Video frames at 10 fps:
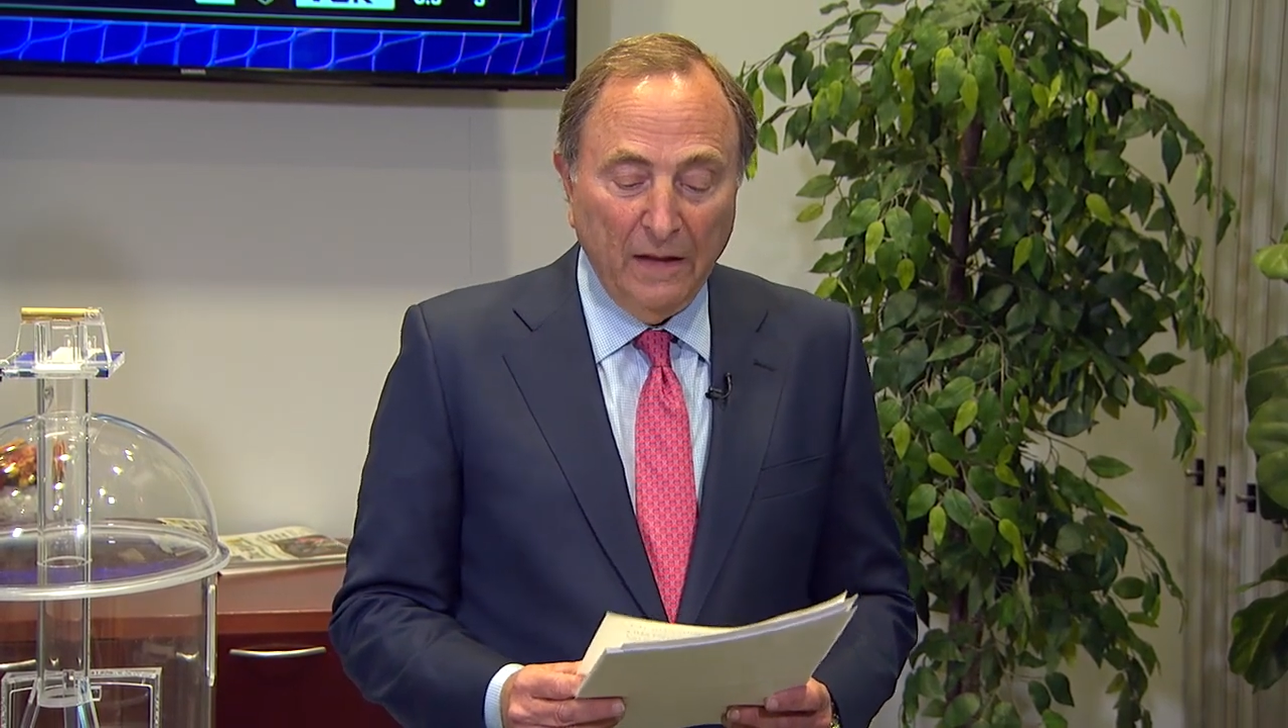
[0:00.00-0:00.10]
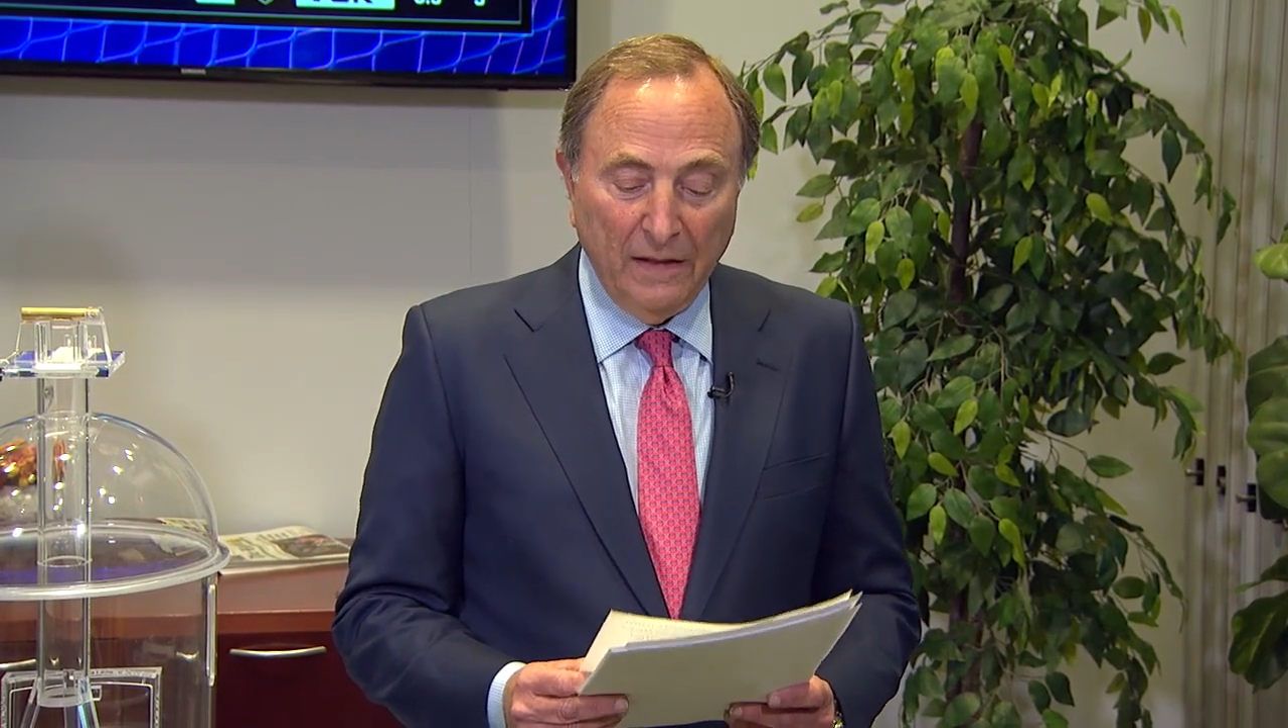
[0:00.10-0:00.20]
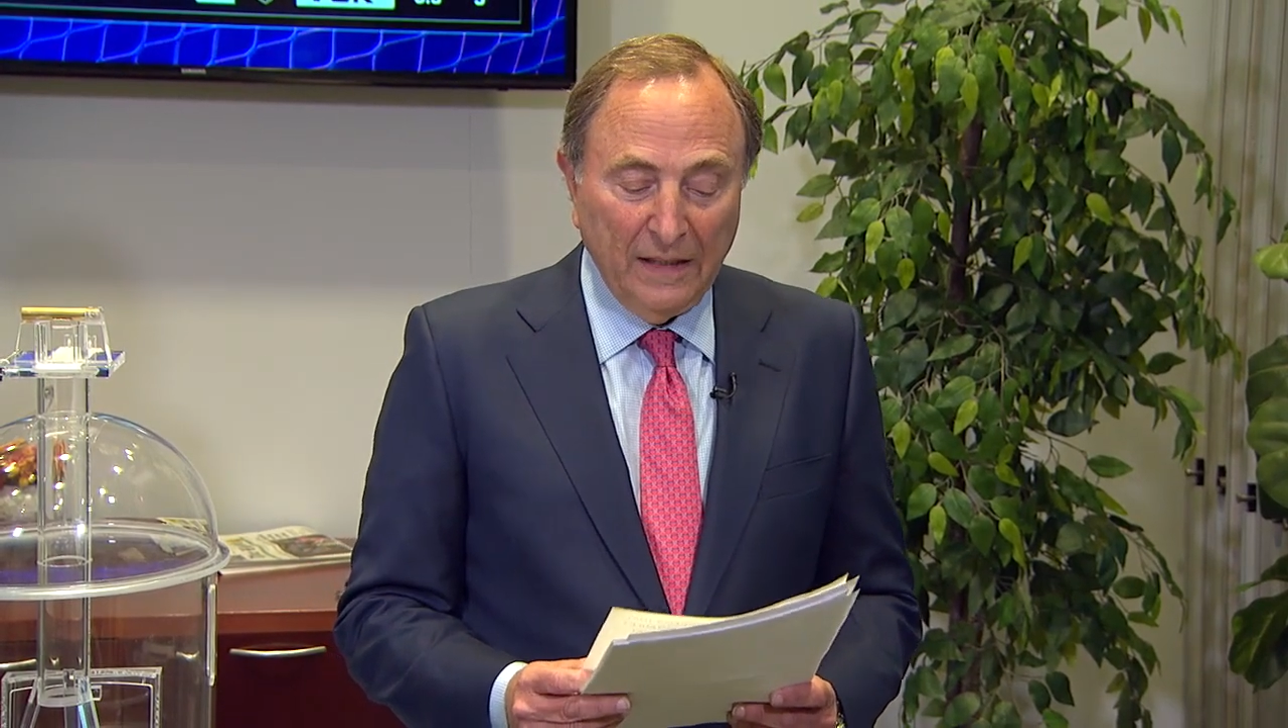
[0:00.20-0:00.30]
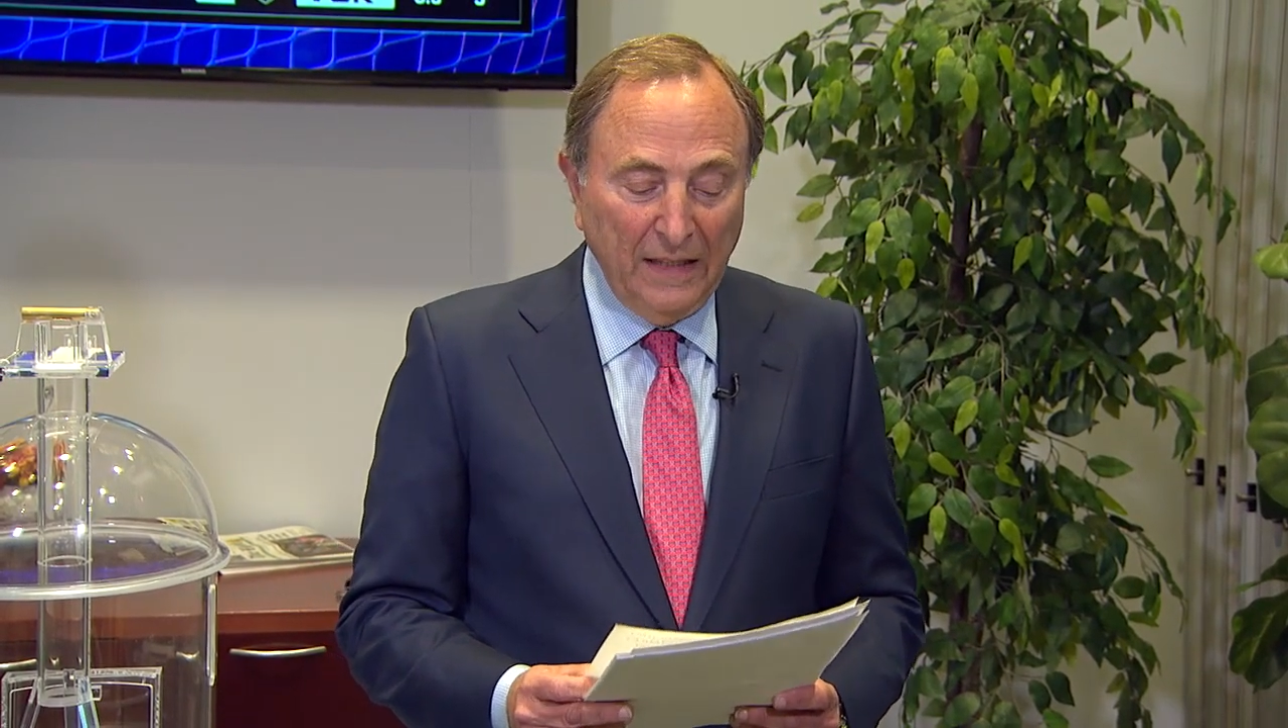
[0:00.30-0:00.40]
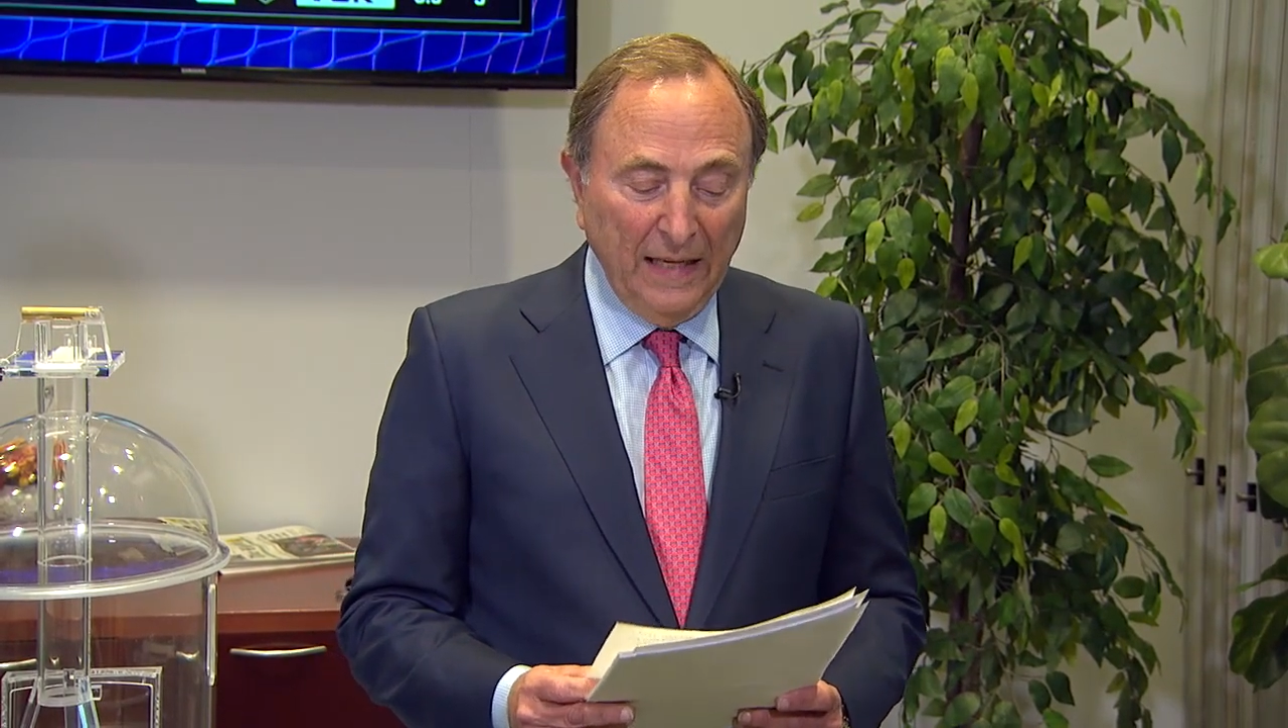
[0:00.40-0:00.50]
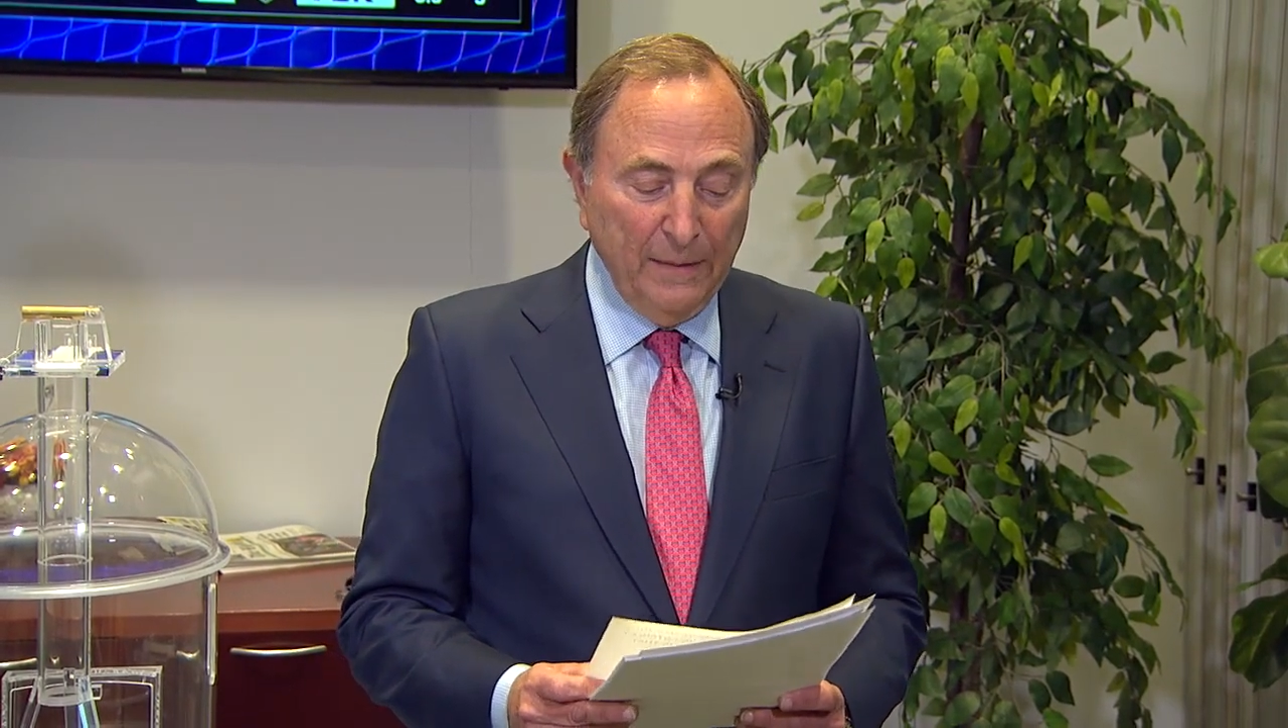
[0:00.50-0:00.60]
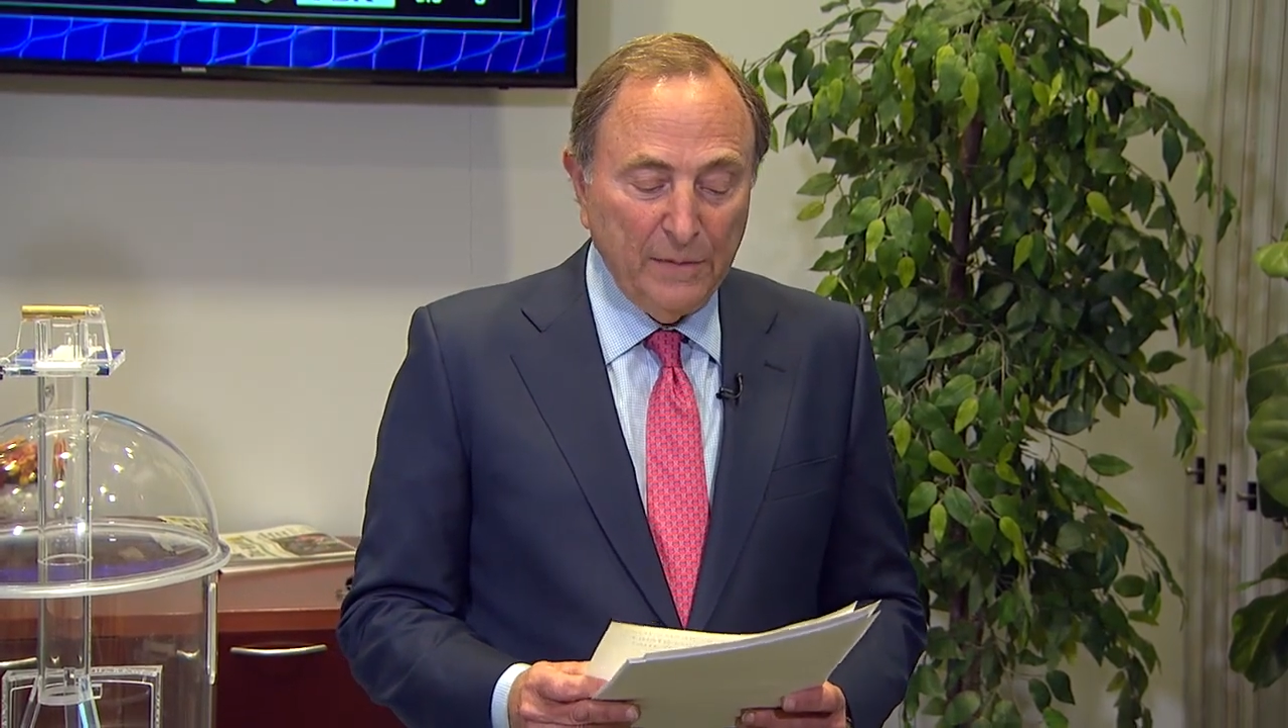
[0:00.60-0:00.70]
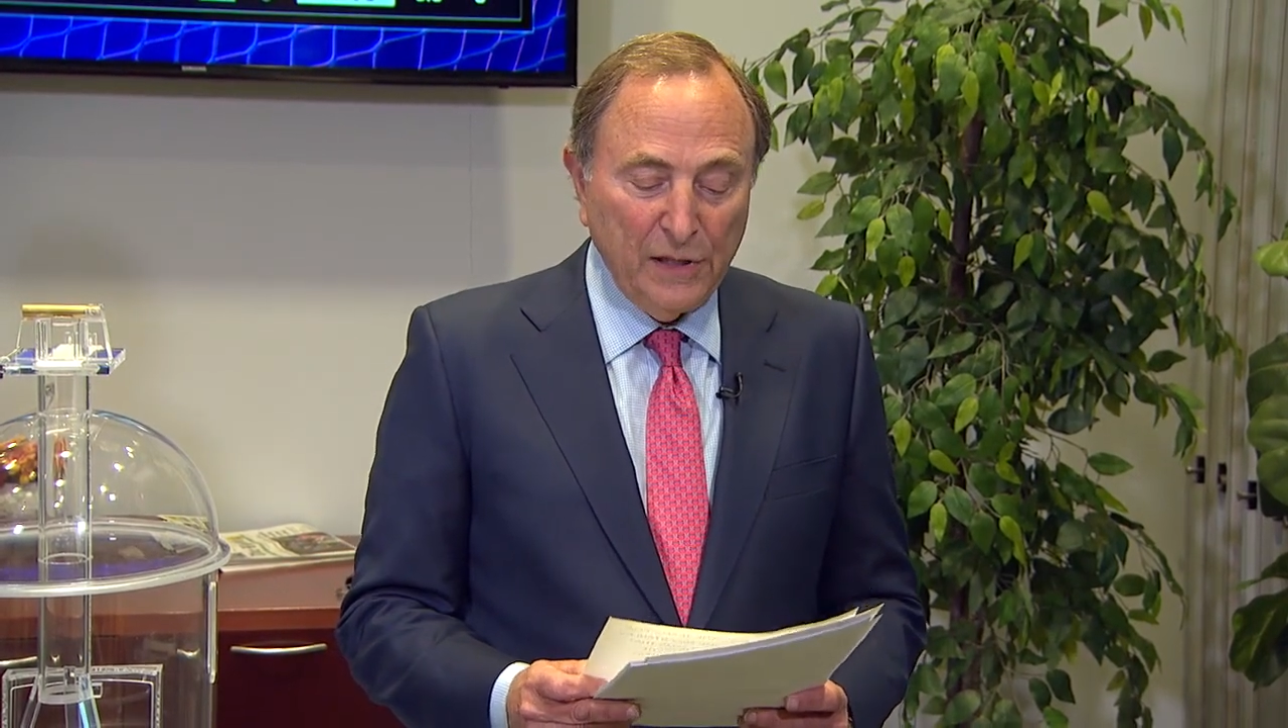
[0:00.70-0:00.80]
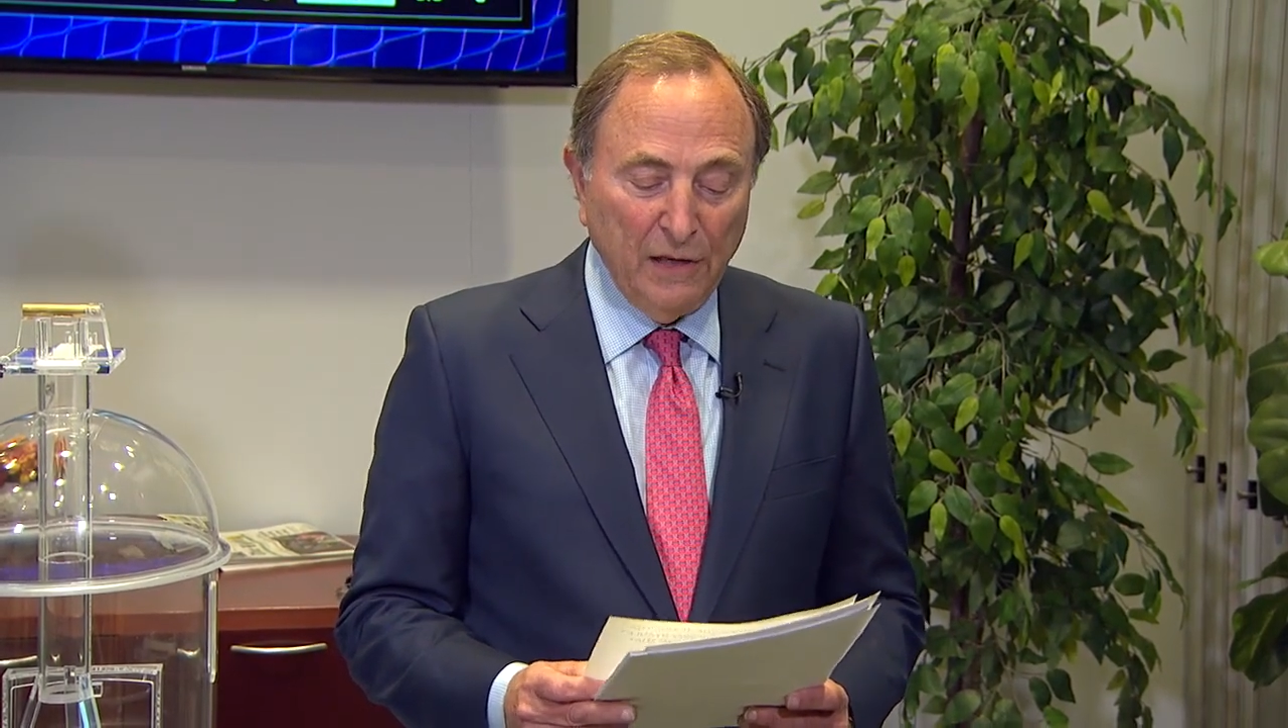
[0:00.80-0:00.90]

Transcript: the teams